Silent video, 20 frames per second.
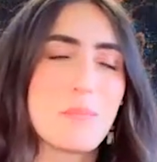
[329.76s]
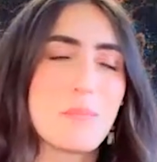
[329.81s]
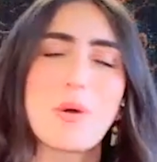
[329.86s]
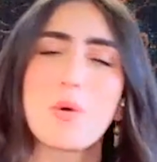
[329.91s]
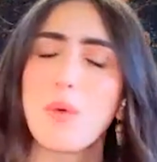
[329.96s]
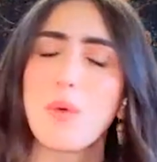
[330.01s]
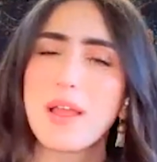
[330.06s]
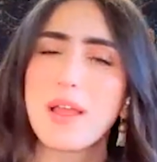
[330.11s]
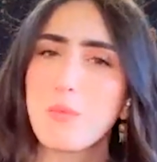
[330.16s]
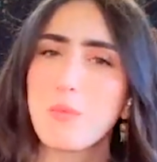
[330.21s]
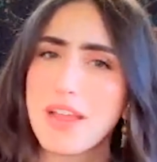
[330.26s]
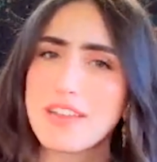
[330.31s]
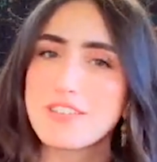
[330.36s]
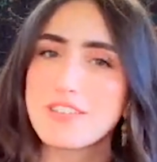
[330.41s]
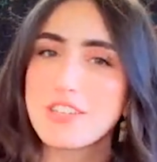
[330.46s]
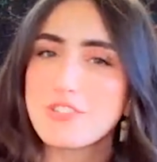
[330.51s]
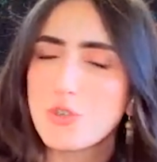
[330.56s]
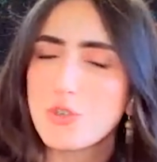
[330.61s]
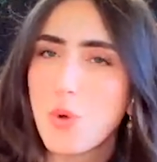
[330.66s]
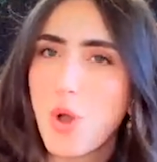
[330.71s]
But when
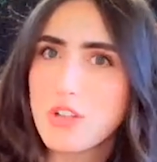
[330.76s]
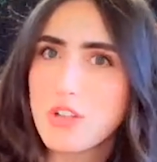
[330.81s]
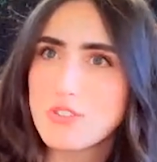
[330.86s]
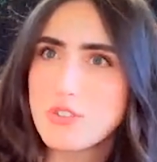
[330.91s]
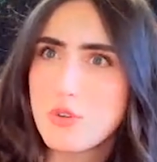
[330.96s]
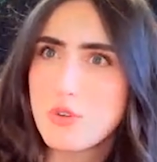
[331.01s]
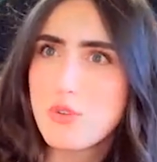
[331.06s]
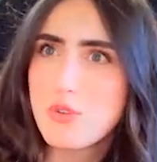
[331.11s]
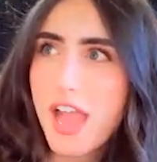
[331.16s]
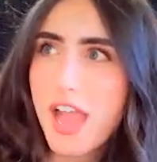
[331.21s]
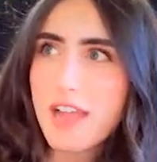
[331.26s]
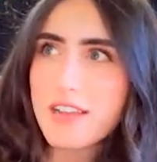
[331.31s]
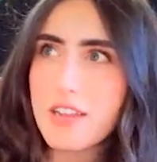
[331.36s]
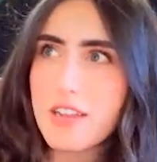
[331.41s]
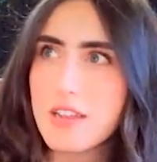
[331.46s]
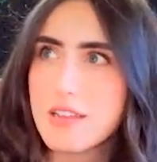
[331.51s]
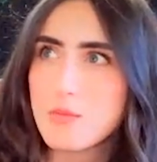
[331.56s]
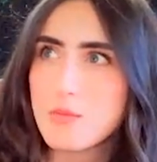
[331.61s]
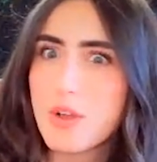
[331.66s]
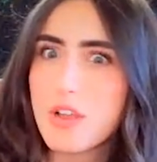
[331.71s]
did you all do
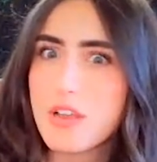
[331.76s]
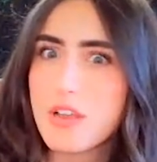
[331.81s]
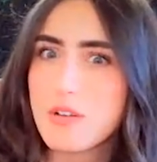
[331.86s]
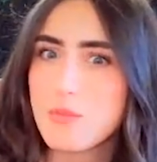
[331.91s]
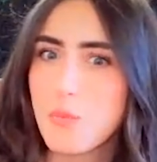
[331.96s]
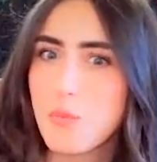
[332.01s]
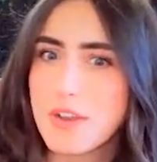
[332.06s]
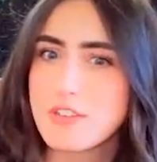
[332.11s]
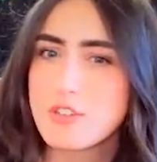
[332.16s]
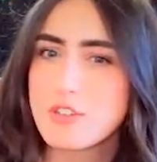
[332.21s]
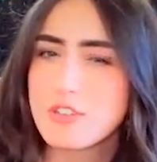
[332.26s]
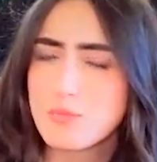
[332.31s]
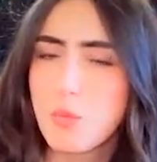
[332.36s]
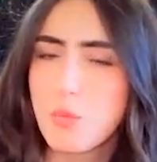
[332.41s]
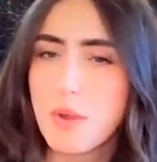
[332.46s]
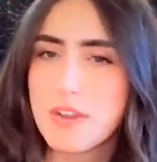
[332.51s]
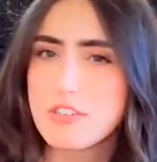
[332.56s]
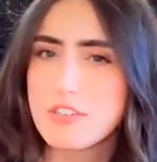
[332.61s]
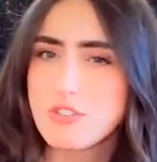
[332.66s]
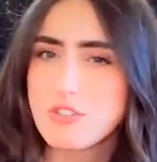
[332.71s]
that? When
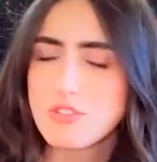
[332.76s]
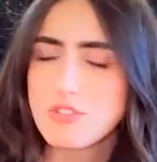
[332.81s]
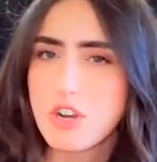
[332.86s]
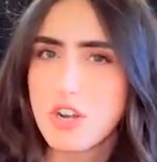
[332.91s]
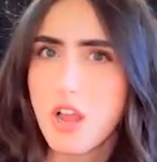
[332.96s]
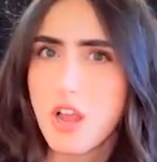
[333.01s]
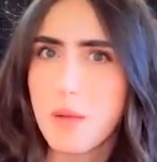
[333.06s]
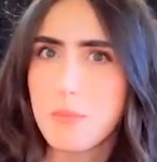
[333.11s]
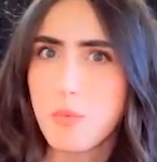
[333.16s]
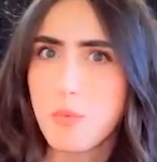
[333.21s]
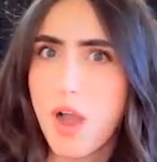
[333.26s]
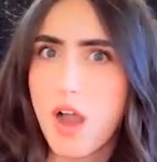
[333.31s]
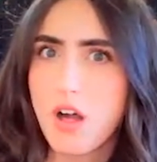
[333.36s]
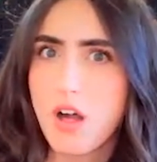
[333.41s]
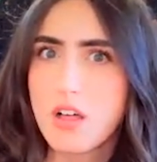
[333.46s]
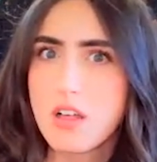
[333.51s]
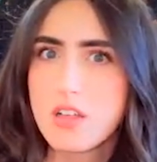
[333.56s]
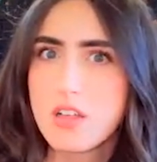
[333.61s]
did you start UpWell?